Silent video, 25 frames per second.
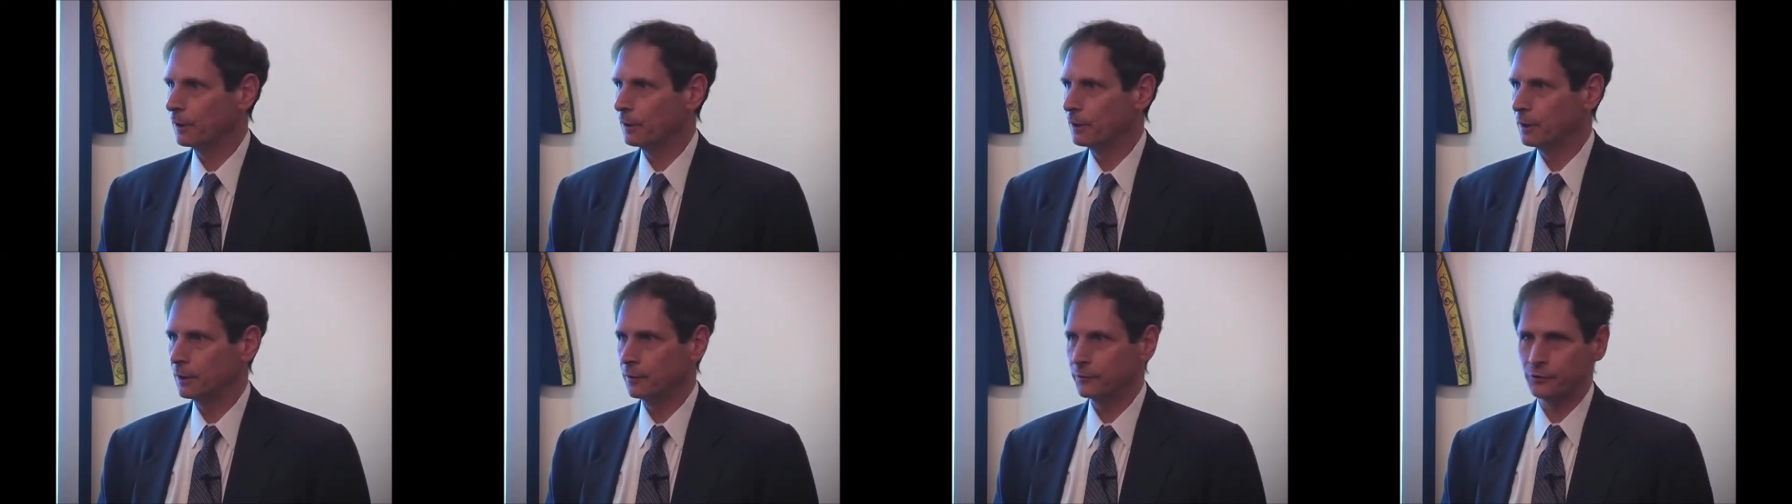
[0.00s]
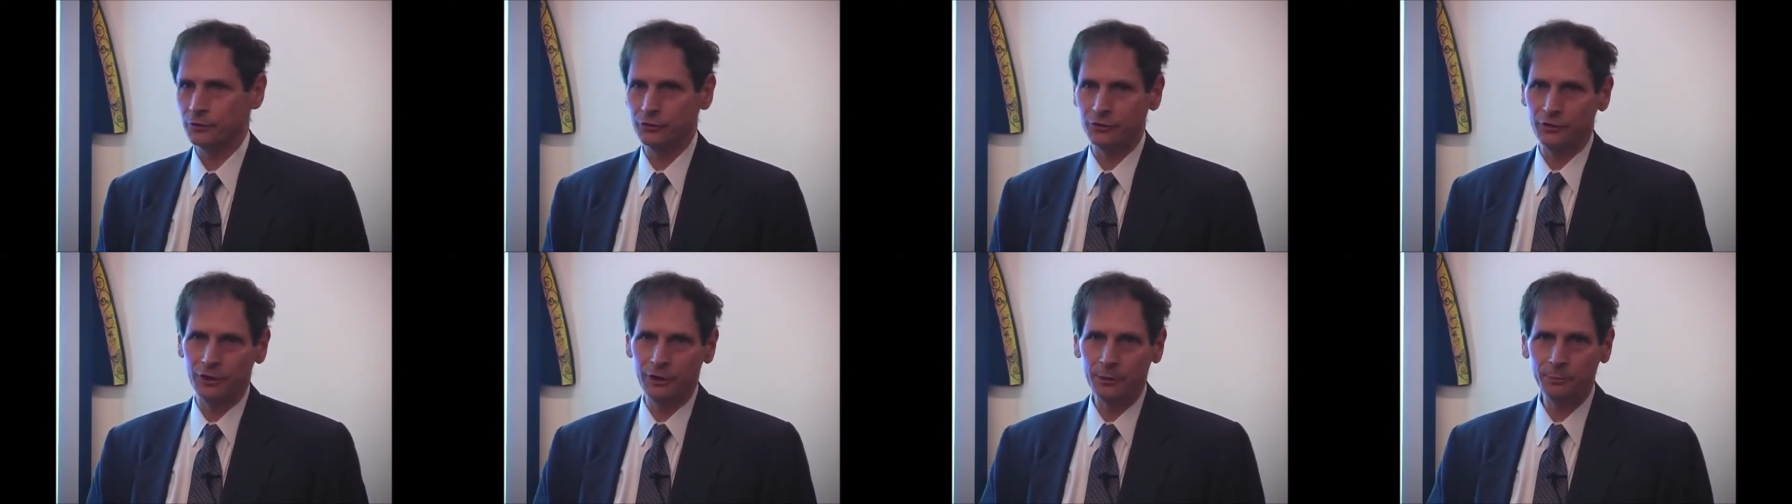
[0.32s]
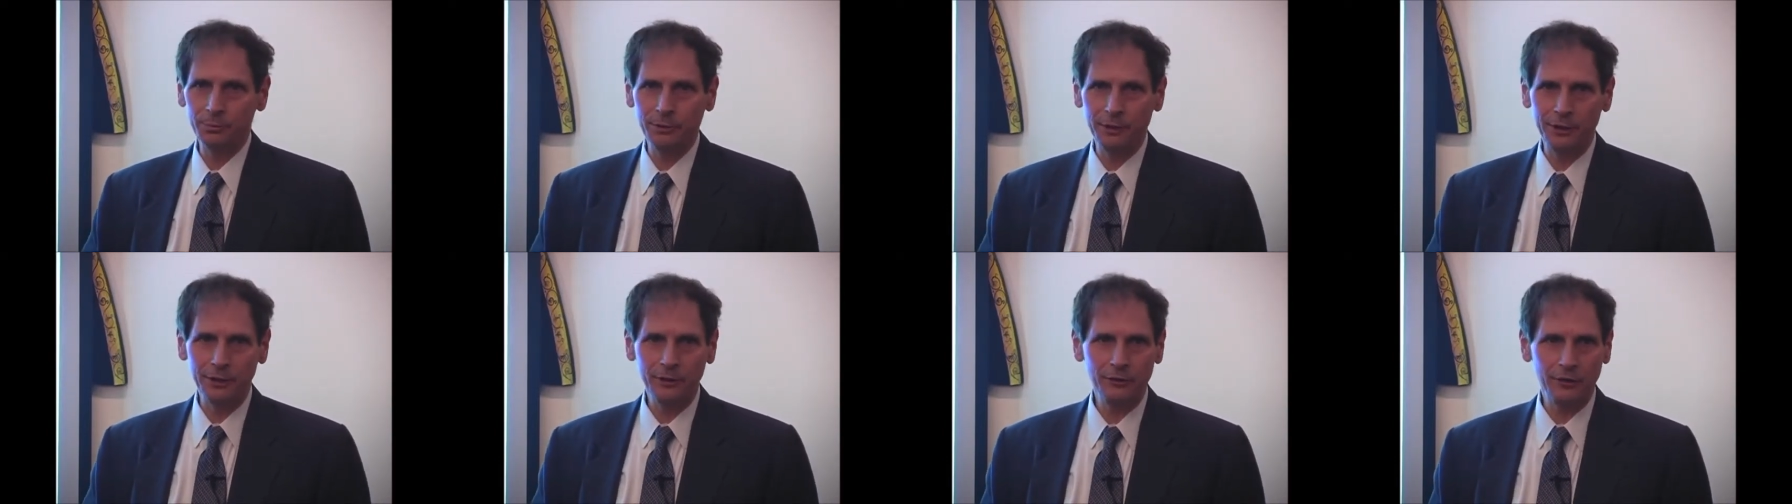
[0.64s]
If there's an
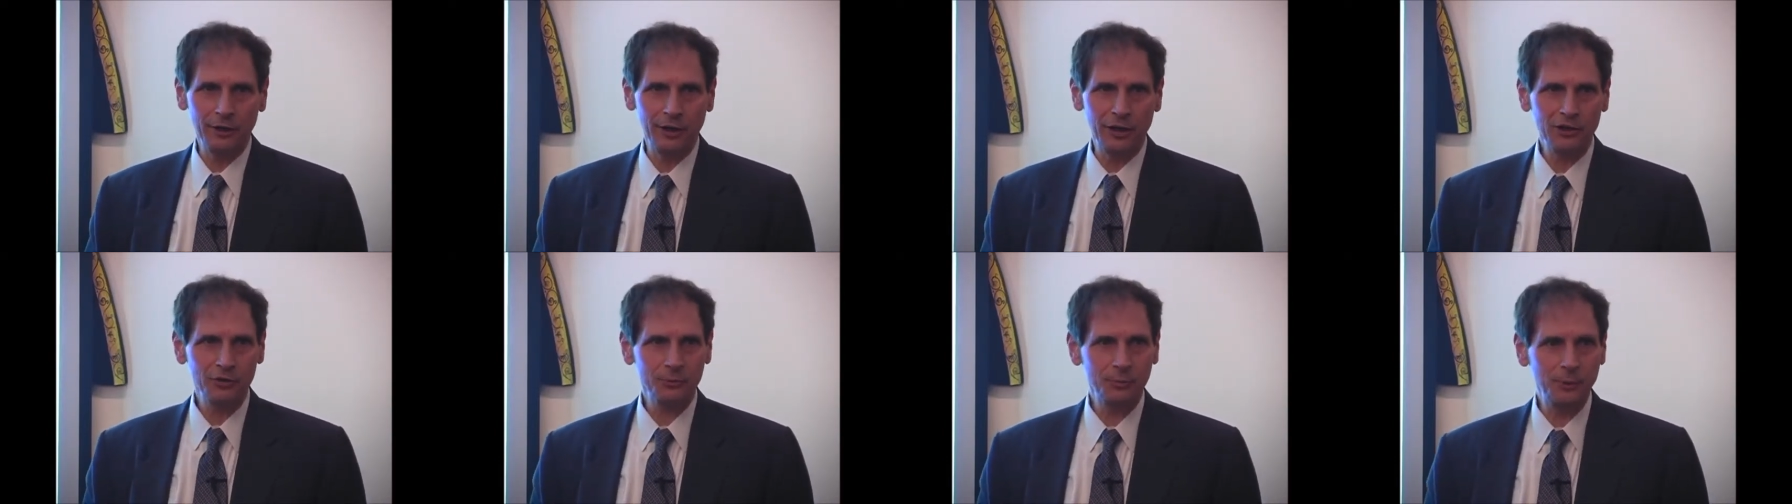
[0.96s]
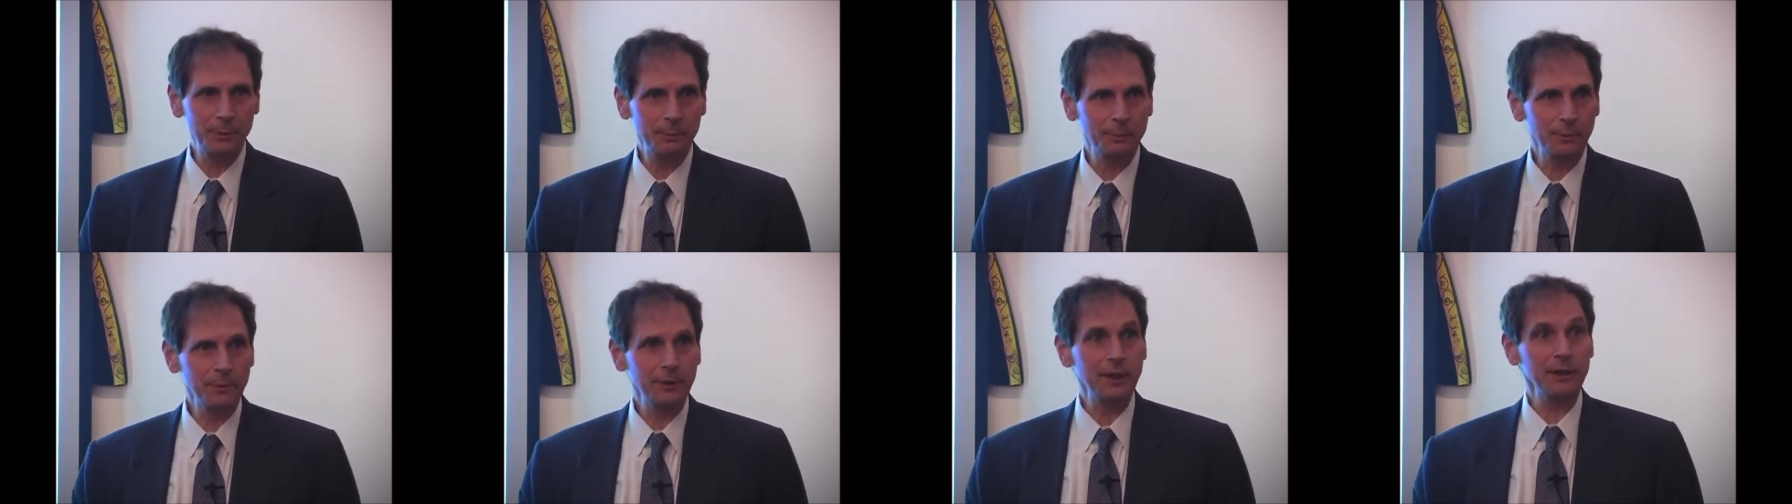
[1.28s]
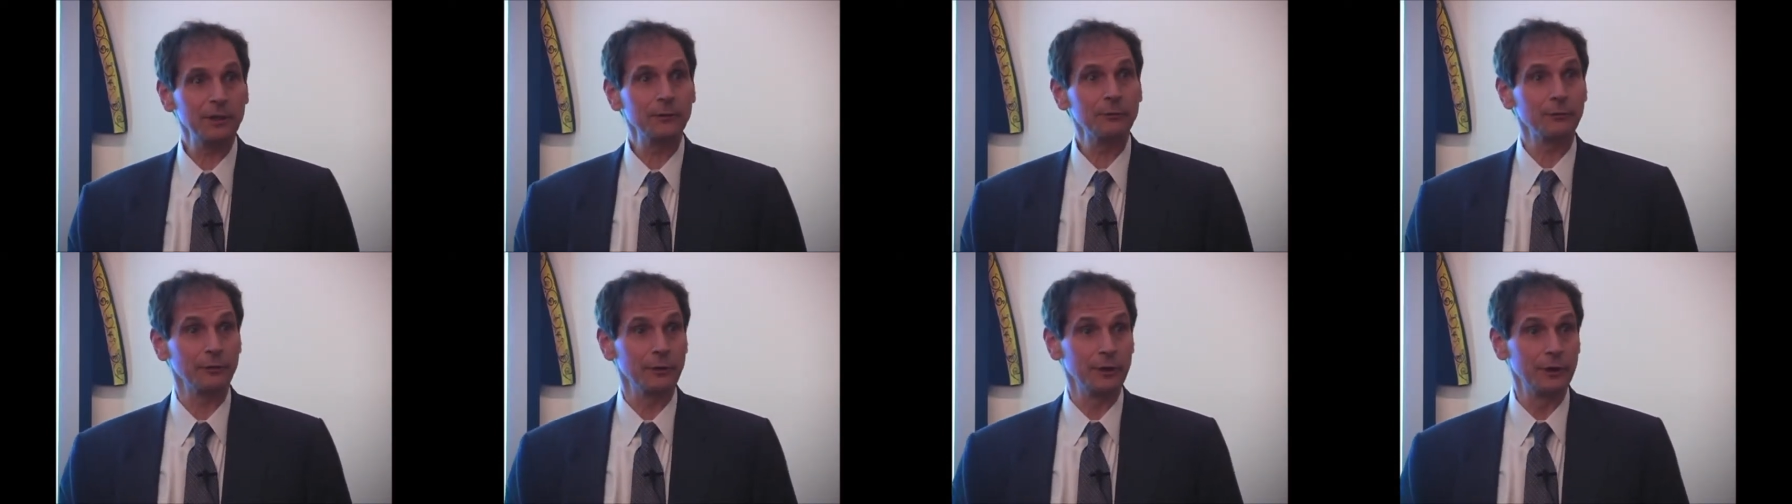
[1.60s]
airplane crash, people get
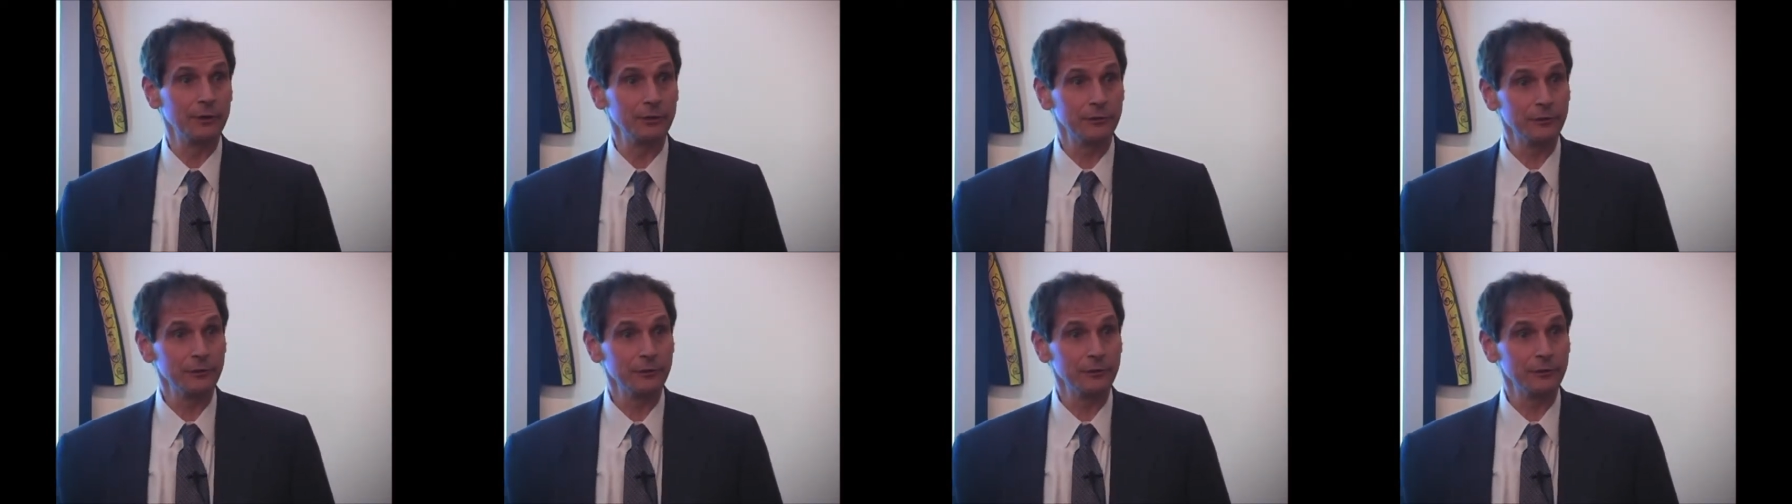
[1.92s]
afraid